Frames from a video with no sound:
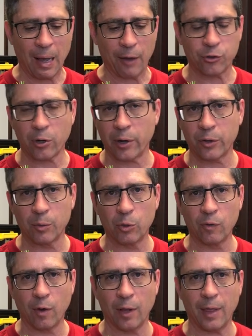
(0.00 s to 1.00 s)
I try to
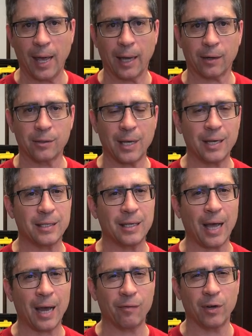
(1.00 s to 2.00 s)
remove all that because that is
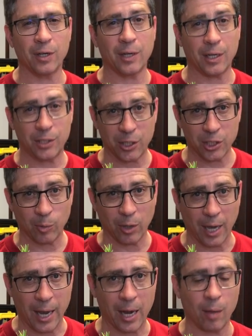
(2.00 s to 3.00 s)
not a very
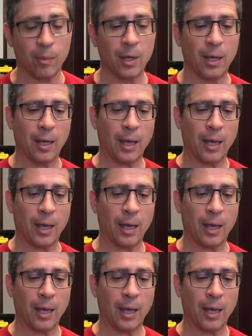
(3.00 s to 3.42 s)
digestible item